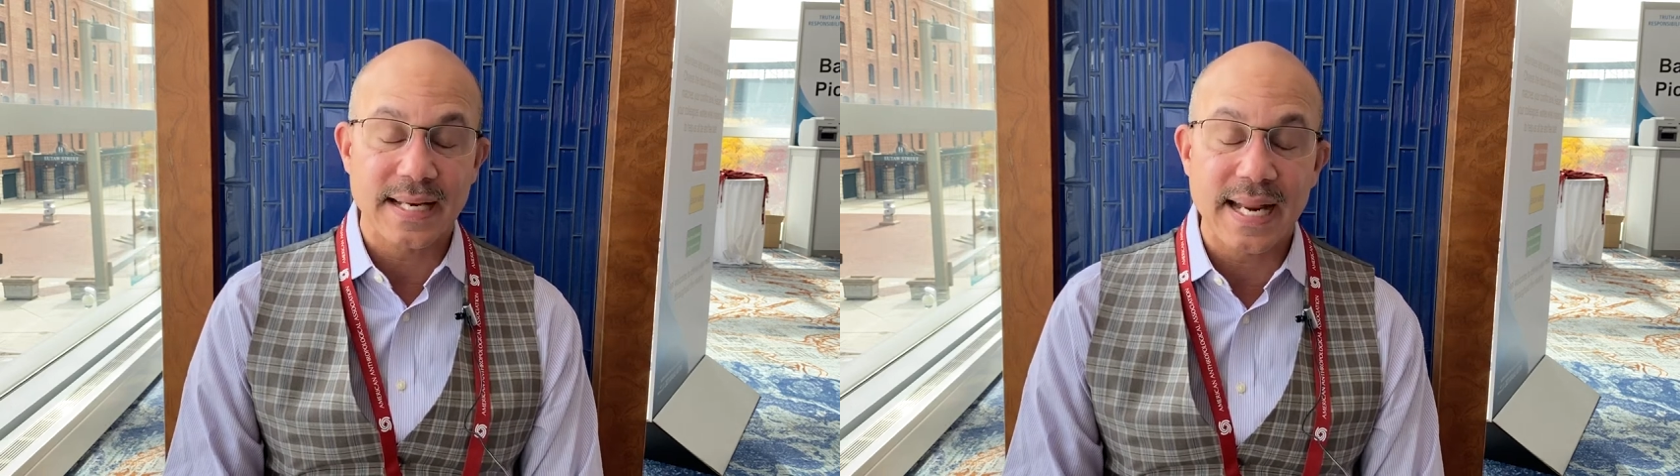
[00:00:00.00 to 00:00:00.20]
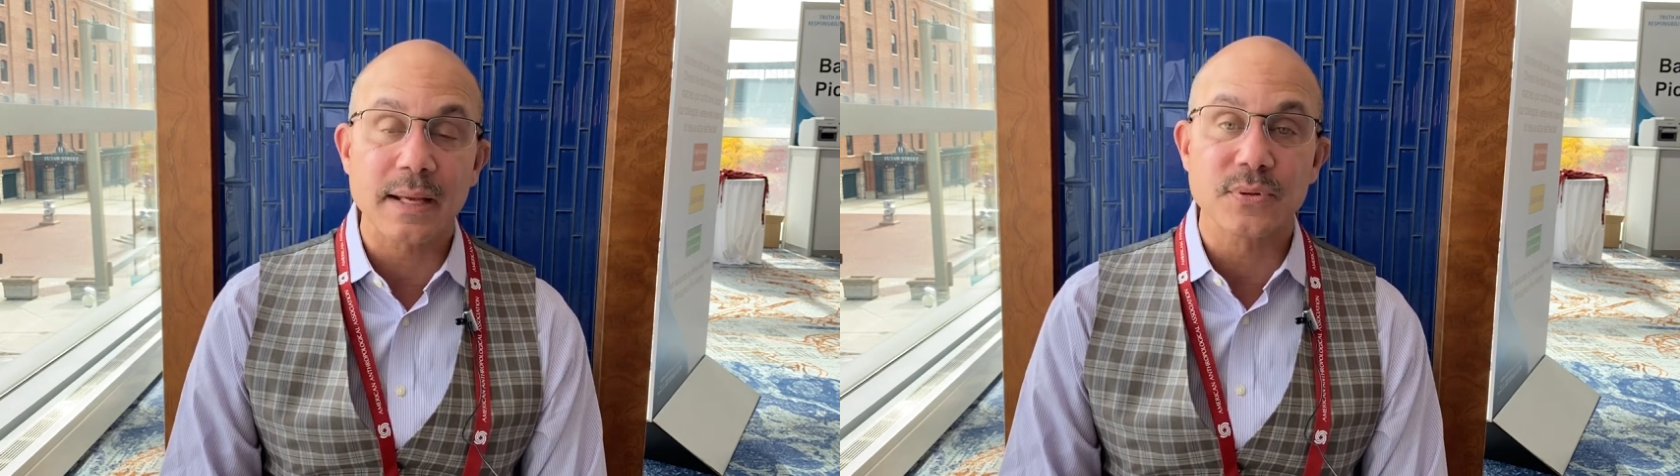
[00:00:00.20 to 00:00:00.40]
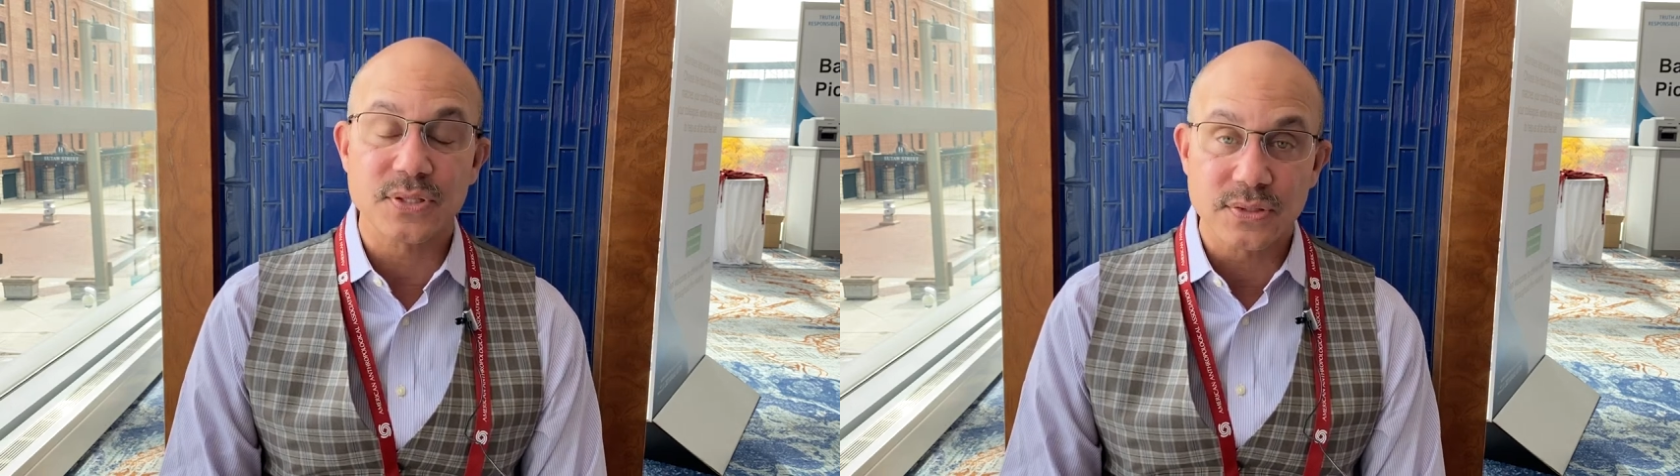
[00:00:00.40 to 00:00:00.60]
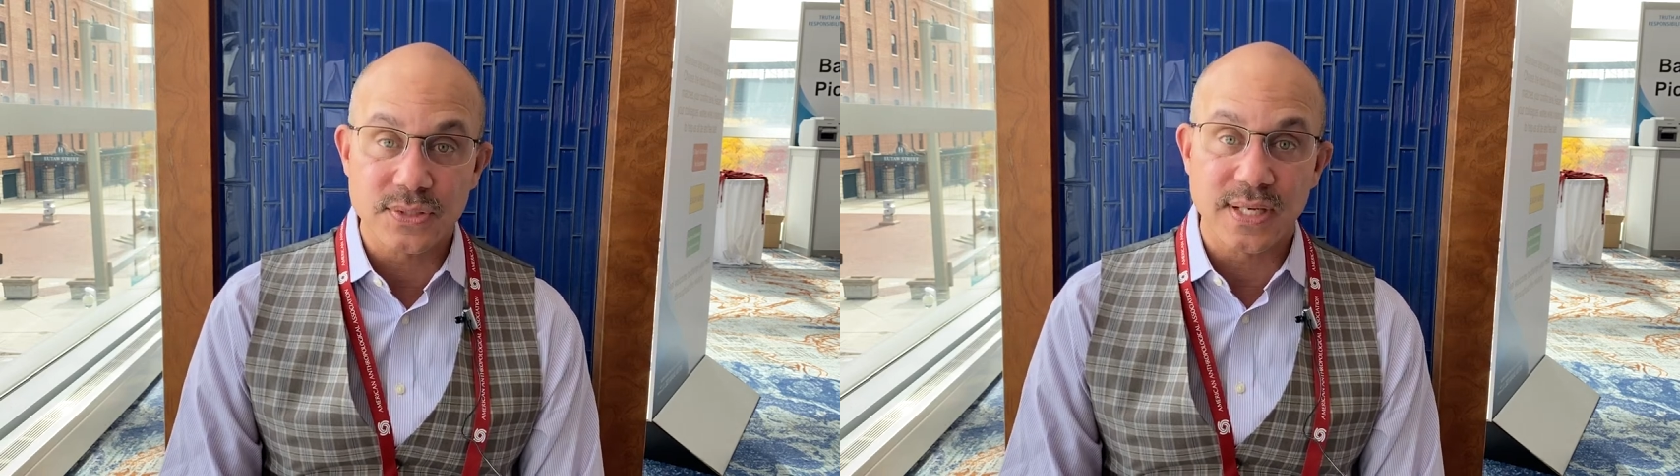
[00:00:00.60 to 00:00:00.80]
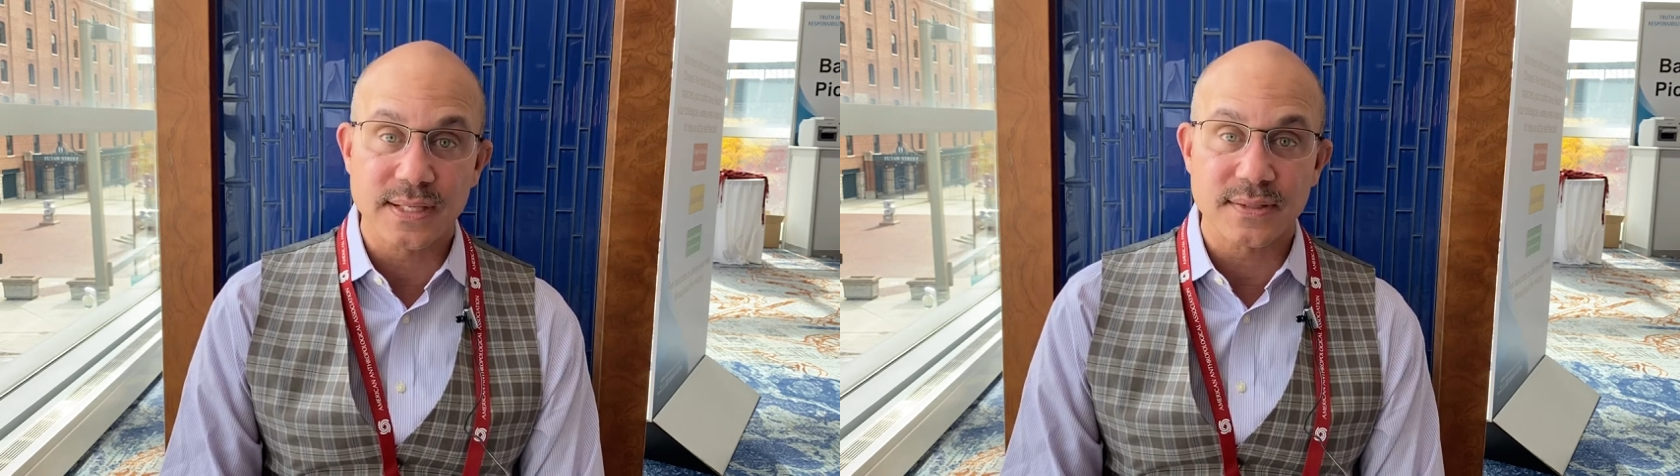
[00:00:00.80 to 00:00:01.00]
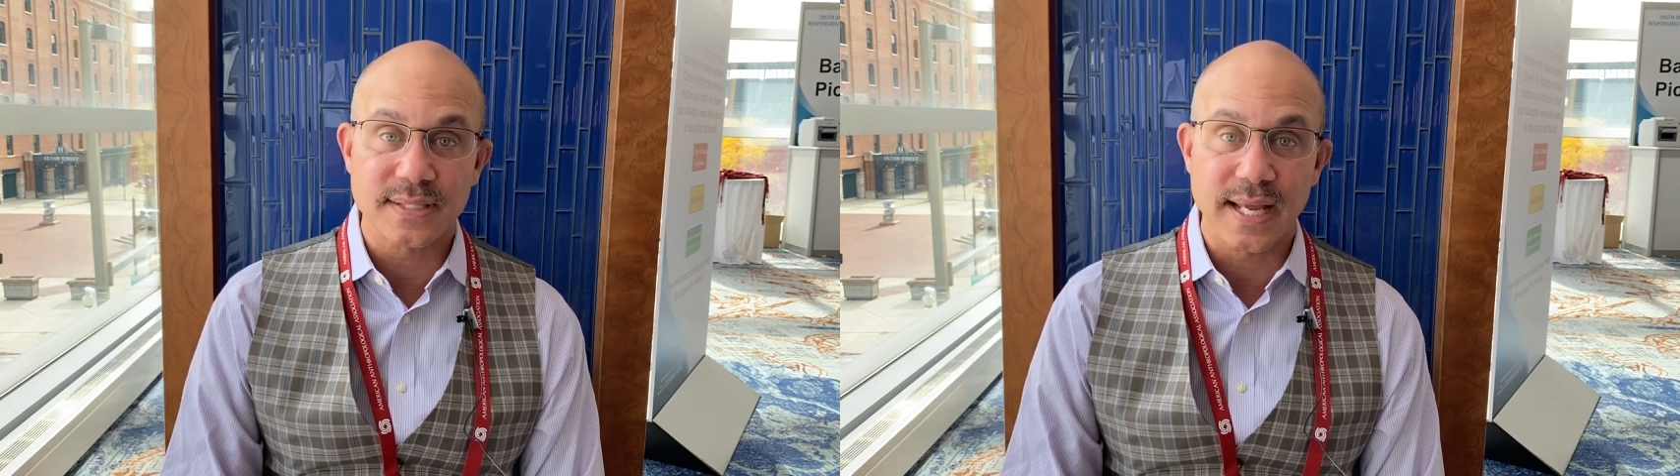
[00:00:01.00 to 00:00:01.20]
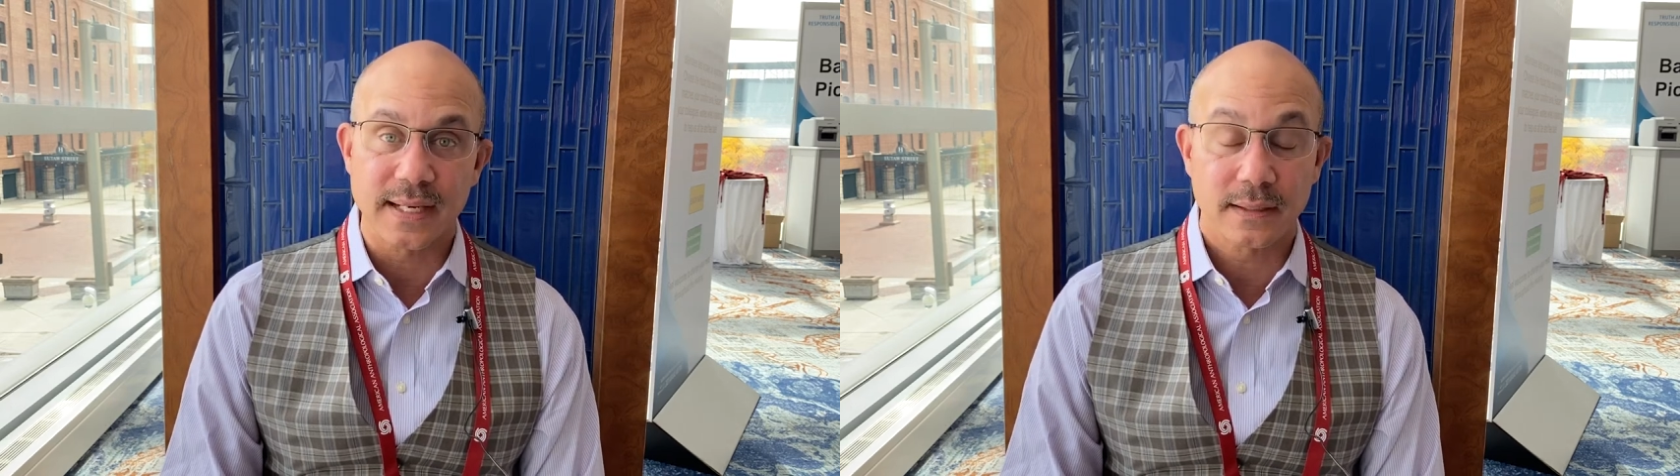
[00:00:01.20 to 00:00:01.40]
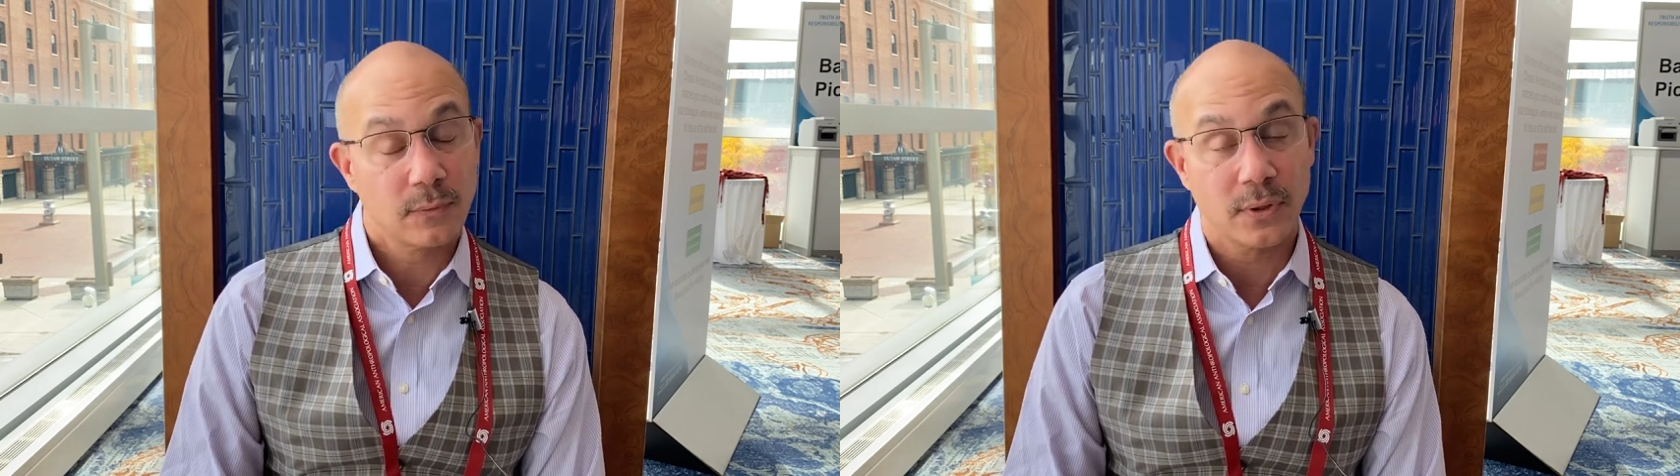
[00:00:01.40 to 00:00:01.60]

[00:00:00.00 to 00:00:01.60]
enables you to understand